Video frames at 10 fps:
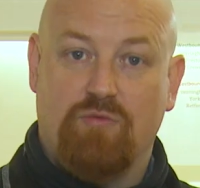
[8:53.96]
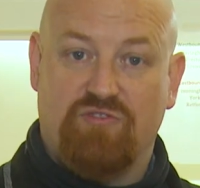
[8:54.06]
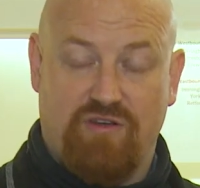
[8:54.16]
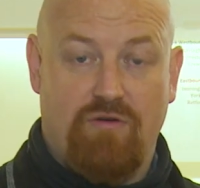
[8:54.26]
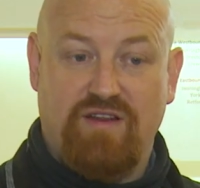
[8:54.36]

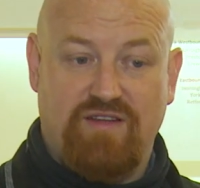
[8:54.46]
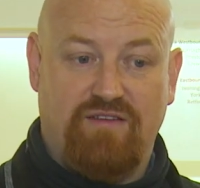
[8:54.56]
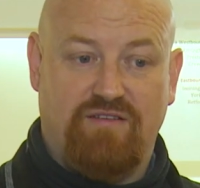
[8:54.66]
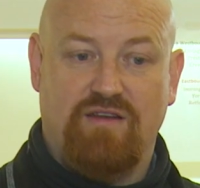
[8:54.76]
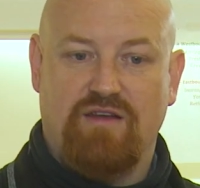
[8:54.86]
was thoroughly
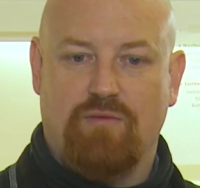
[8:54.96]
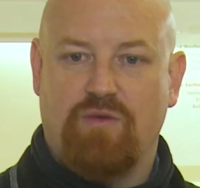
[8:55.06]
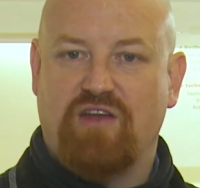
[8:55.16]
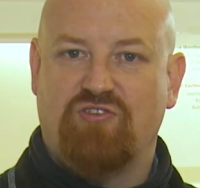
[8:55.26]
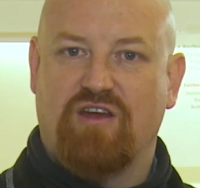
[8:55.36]
tested, and
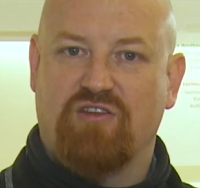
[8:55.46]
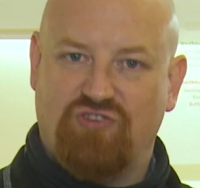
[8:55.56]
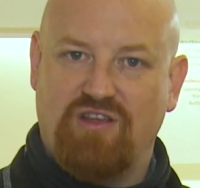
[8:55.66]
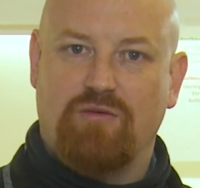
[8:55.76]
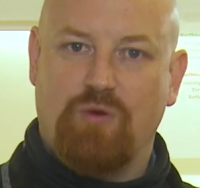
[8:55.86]
we actually had a
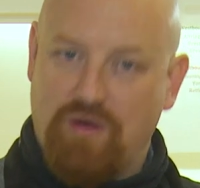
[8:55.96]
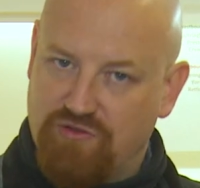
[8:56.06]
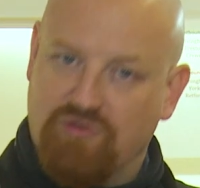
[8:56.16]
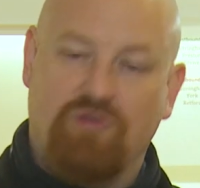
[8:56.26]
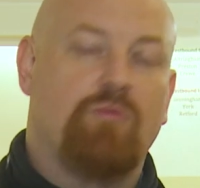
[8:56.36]
sheet that we went
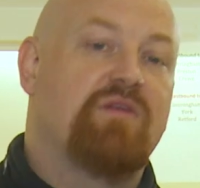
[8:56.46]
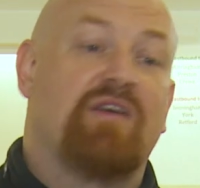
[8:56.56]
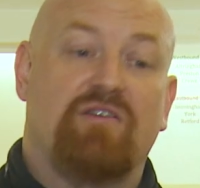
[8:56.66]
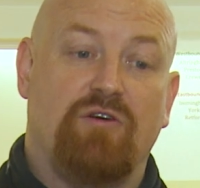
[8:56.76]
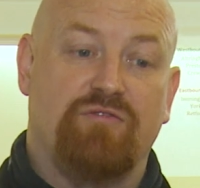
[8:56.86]
through and we
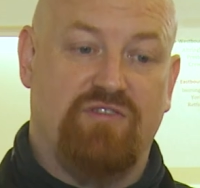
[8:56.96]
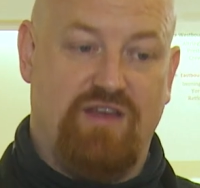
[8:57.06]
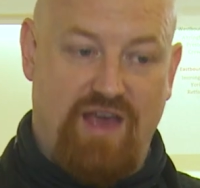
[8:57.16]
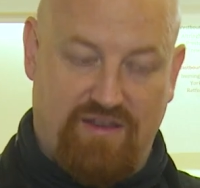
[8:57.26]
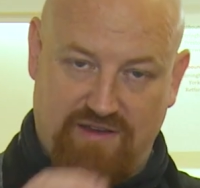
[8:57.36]
ticked off to say
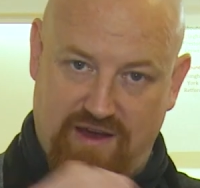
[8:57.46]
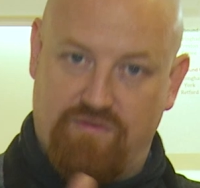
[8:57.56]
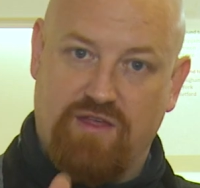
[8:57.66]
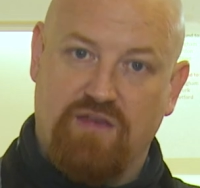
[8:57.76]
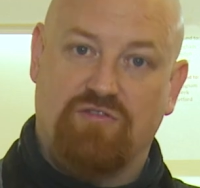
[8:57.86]
yes,
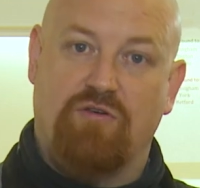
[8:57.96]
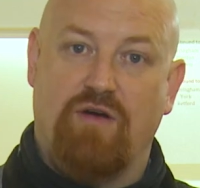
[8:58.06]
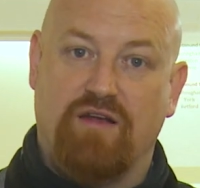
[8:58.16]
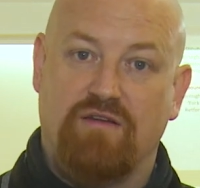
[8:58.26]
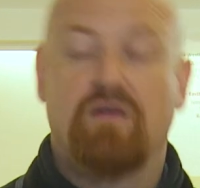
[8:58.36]
everything is
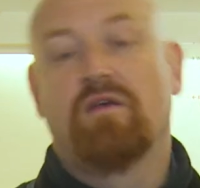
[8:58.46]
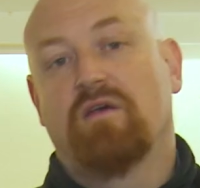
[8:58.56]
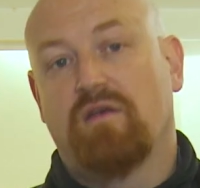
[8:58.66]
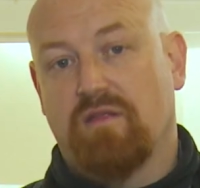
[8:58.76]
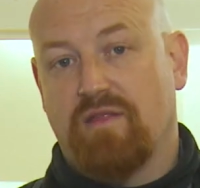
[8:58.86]
correct.
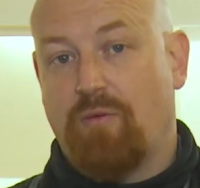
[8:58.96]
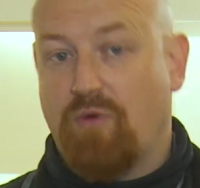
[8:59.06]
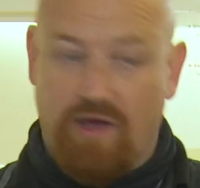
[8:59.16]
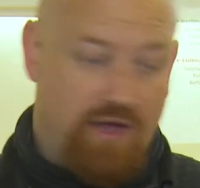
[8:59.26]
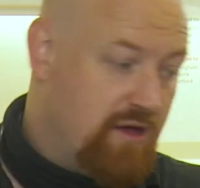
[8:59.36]
That
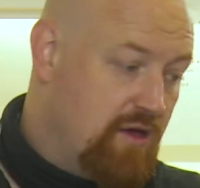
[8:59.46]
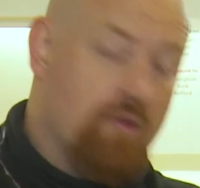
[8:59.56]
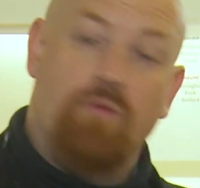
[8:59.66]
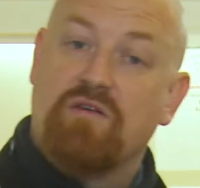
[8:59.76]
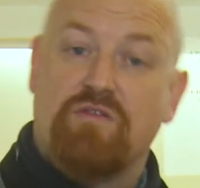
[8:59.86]
way,
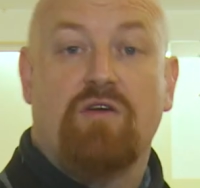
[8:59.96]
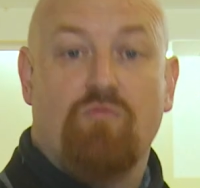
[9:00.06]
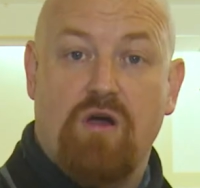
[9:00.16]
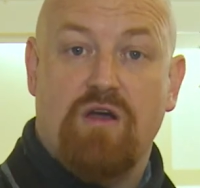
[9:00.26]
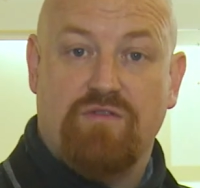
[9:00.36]
when everything
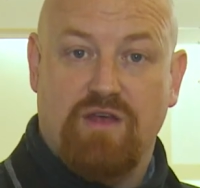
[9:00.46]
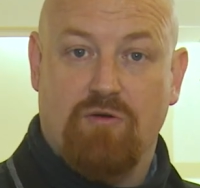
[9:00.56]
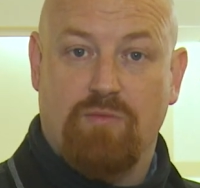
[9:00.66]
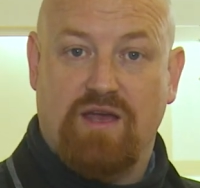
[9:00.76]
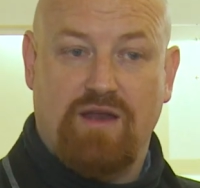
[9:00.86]
arrived
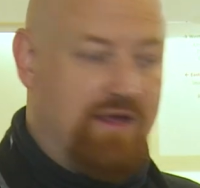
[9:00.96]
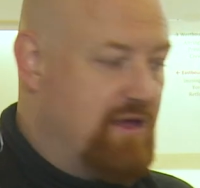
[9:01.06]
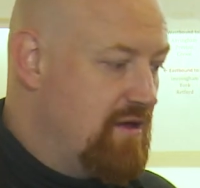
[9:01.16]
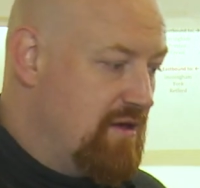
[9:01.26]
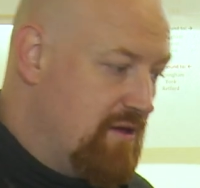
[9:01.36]
here at
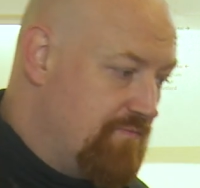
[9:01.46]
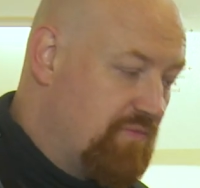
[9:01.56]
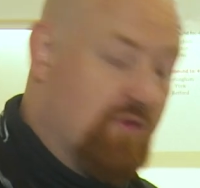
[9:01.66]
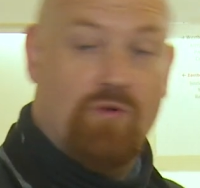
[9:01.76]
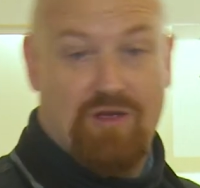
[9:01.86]
McKinley,
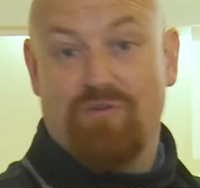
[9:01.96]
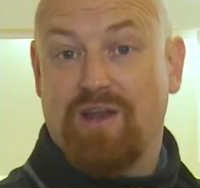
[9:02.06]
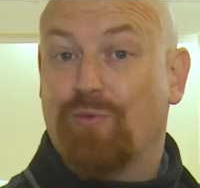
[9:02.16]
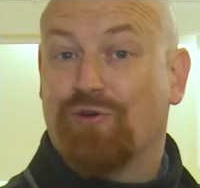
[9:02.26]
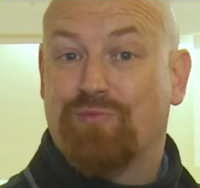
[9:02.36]
it
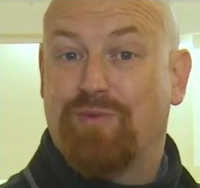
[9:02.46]
really was